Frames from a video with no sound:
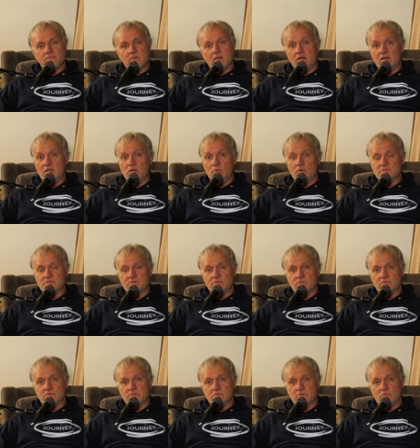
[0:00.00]
And he
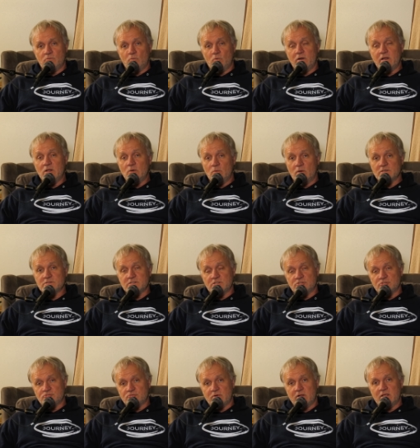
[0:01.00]
wasn't when he
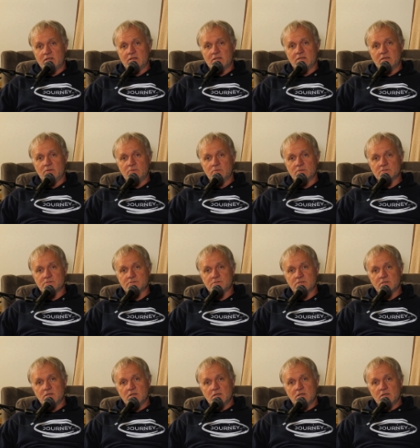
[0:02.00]
wasn't drinking, he was